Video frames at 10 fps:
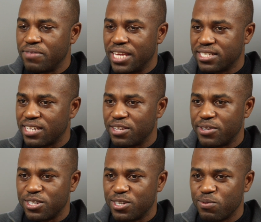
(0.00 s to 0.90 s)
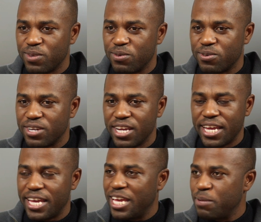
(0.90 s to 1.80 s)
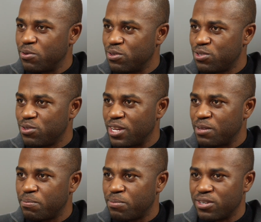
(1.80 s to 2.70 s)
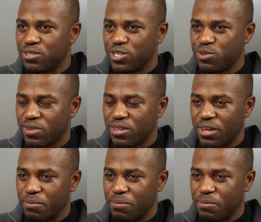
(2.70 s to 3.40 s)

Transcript: accelerator, we were able to get partners to